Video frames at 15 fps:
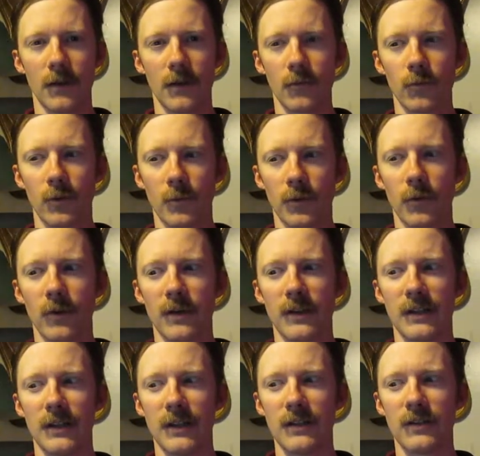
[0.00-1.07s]

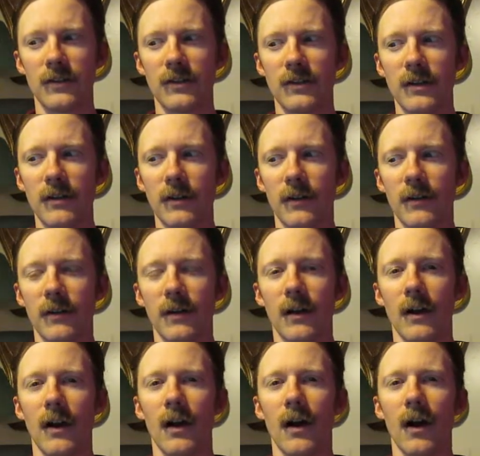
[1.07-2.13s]
reported each year
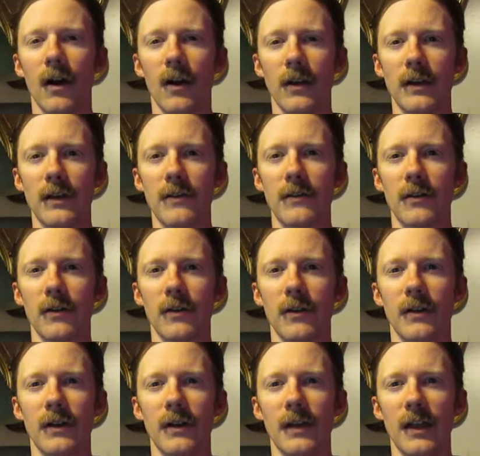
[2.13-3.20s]
are either
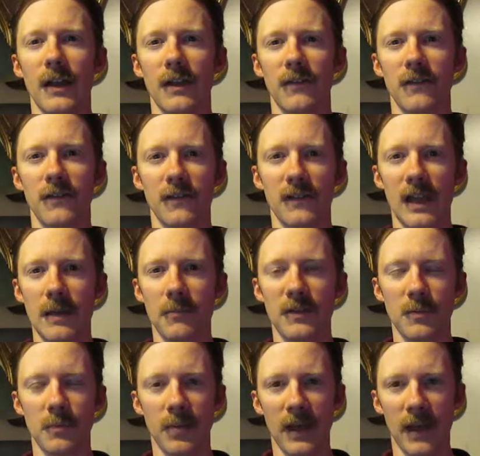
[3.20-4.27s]

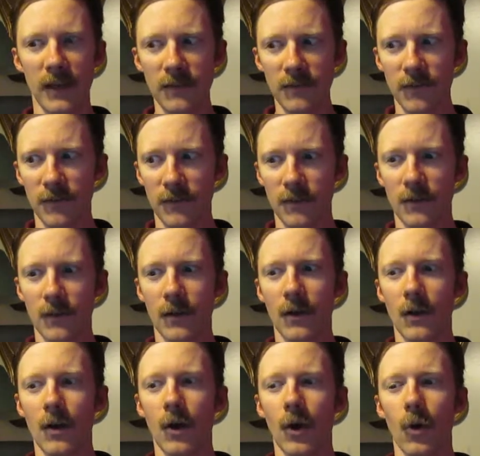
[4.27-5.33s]
escaped pets
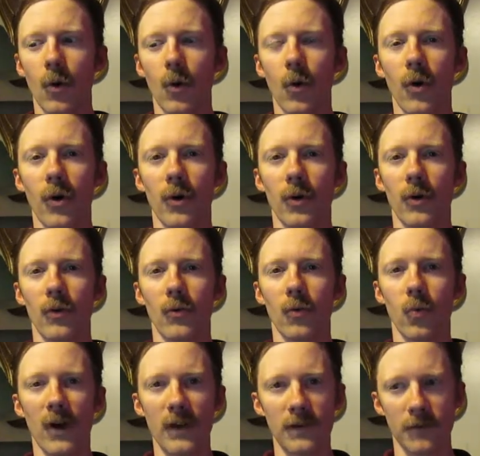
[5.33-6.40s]
or
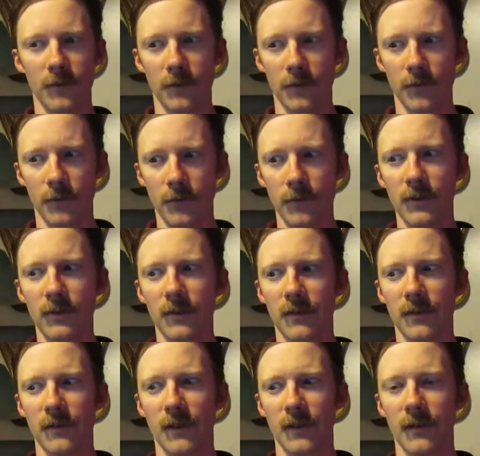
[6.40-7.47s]
western
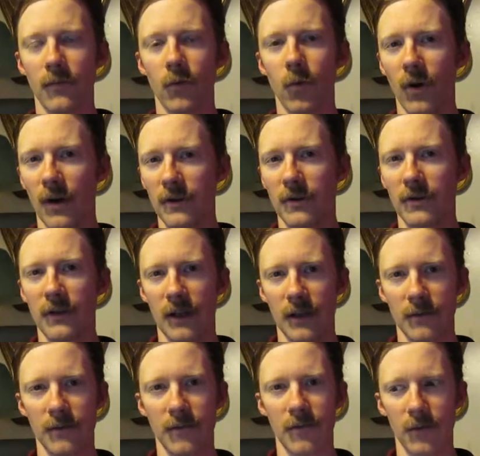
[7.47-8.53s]
cougars that have wandered
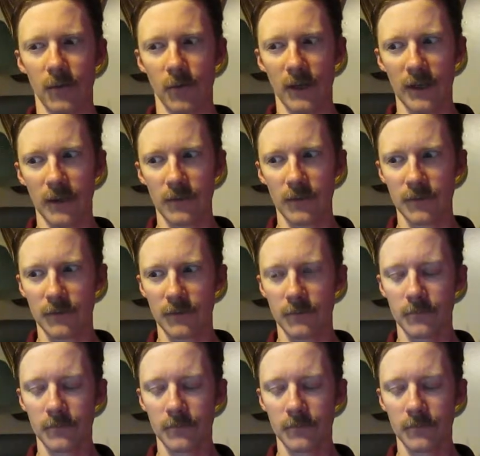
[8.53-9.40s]
out of their range.